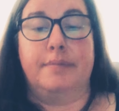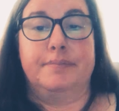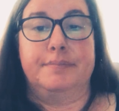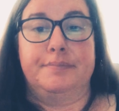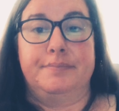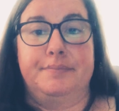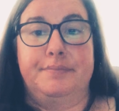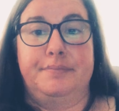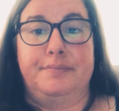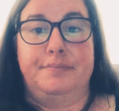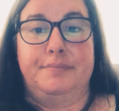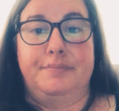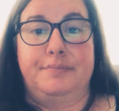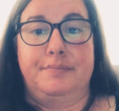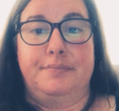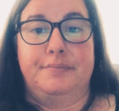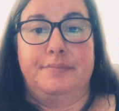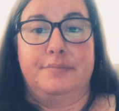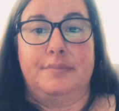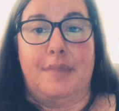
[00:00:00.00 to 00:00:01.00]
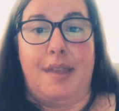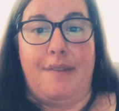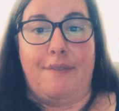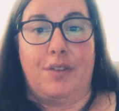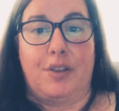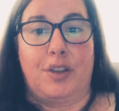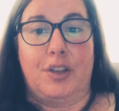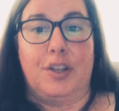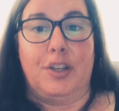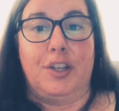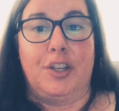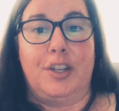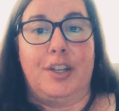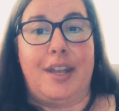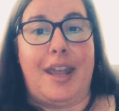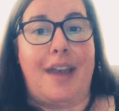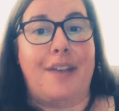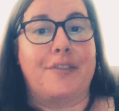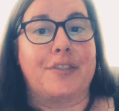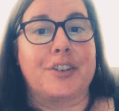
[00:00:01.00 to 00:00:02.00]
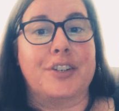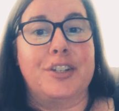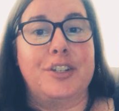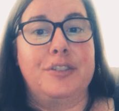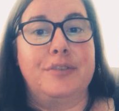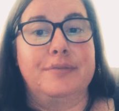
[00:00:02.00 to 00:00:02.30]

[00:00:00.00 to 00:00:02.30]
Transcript: Have a good afternoon.